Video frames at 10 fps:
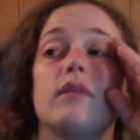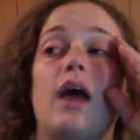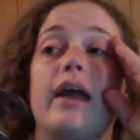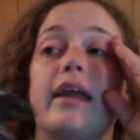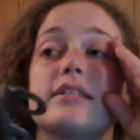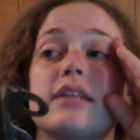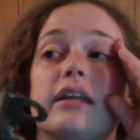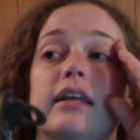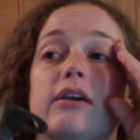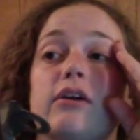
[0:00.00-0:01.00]
I guess
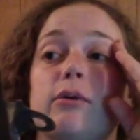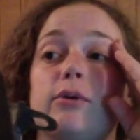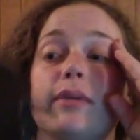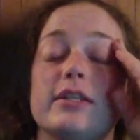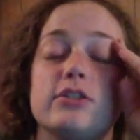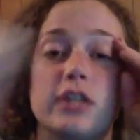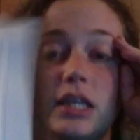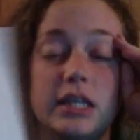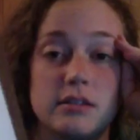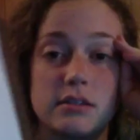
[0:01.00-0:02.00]
on here it would be to the
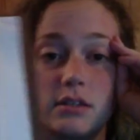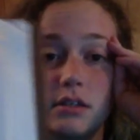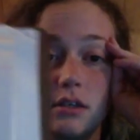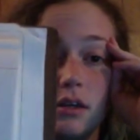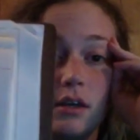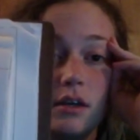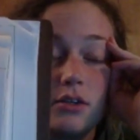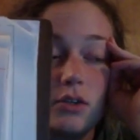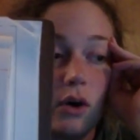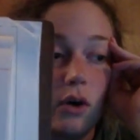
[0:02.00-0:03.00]
east.
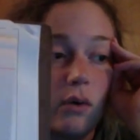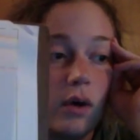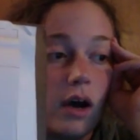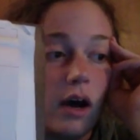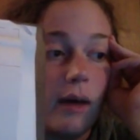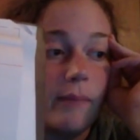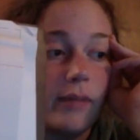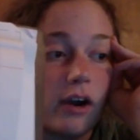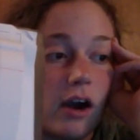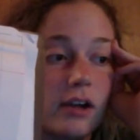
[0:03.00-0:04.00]
So
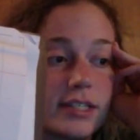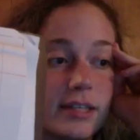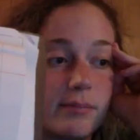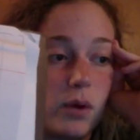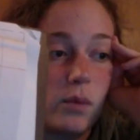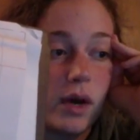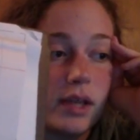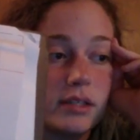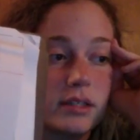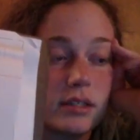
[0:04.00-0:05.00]
there are simple
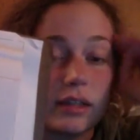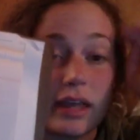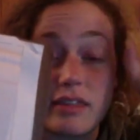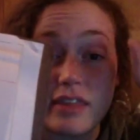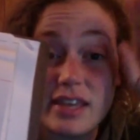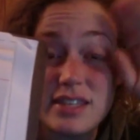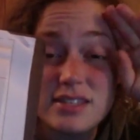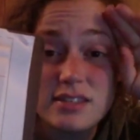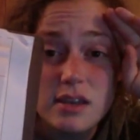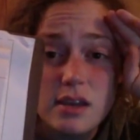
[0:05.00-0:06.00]
ones like
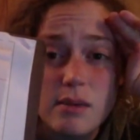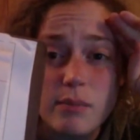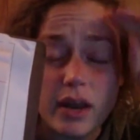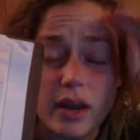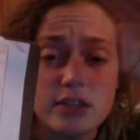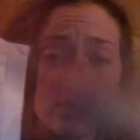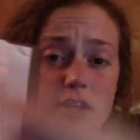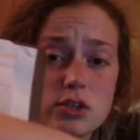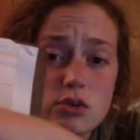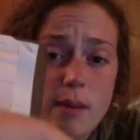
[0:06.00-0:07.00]
this, but as long
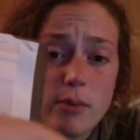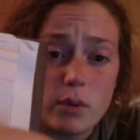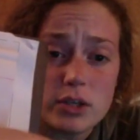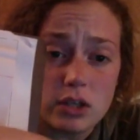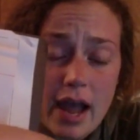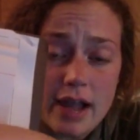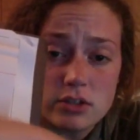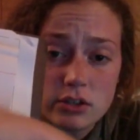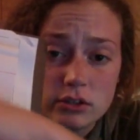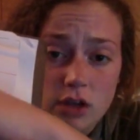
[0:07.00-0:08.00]
as you remember which lines
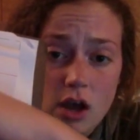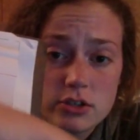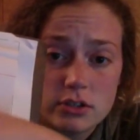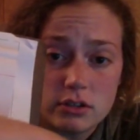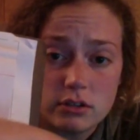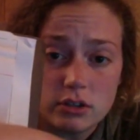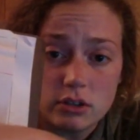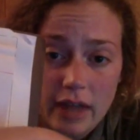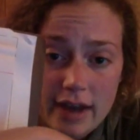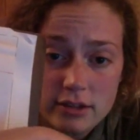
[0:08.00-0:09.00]
are
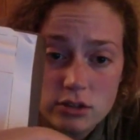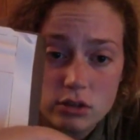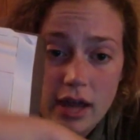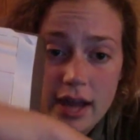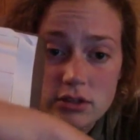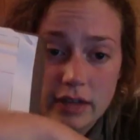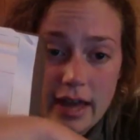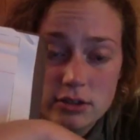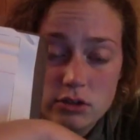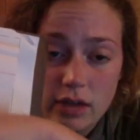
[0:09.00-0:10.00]
your latitude lines, or
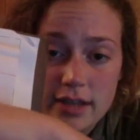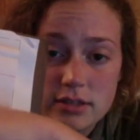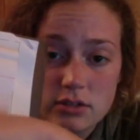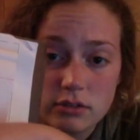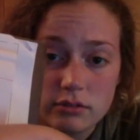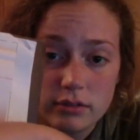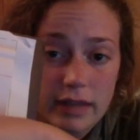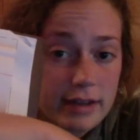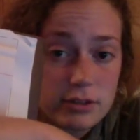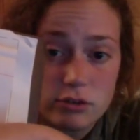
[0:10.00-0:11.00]
latitude lines are
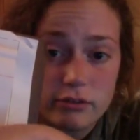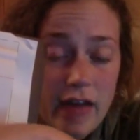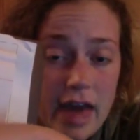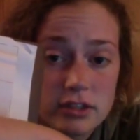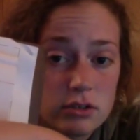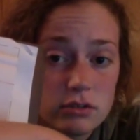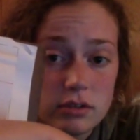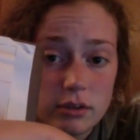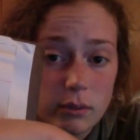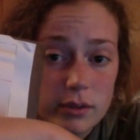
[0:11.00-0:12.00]
latitude, flatitude,
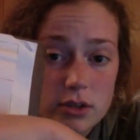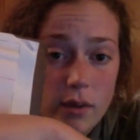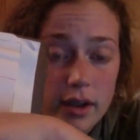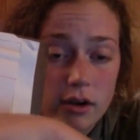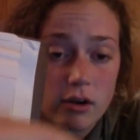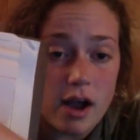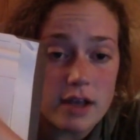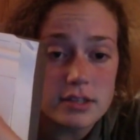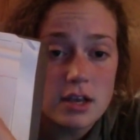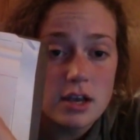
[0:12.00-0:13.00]
they're the ones going
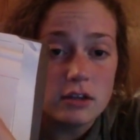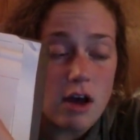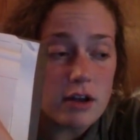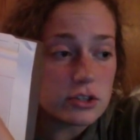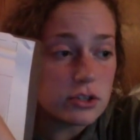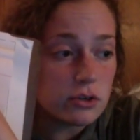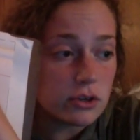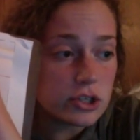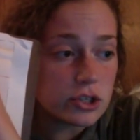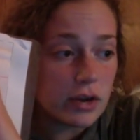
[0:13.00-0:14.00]
across. Longitude
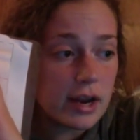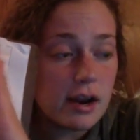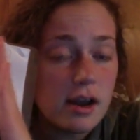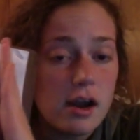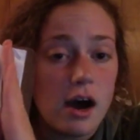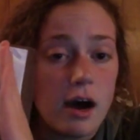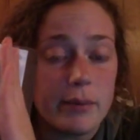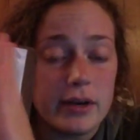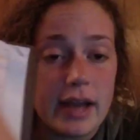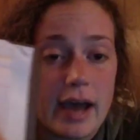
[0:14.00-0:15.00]
are straight up
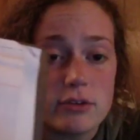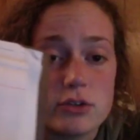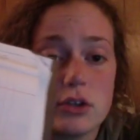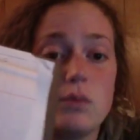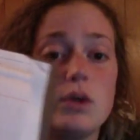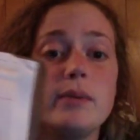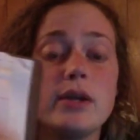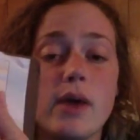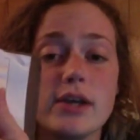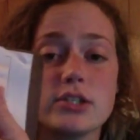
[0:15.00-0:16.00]
and down. So there will be
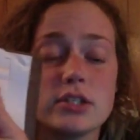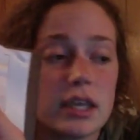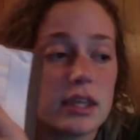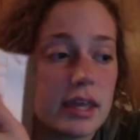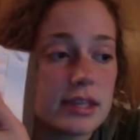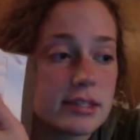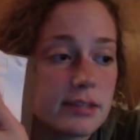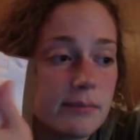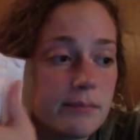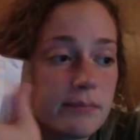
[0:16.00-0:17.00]
questions like this.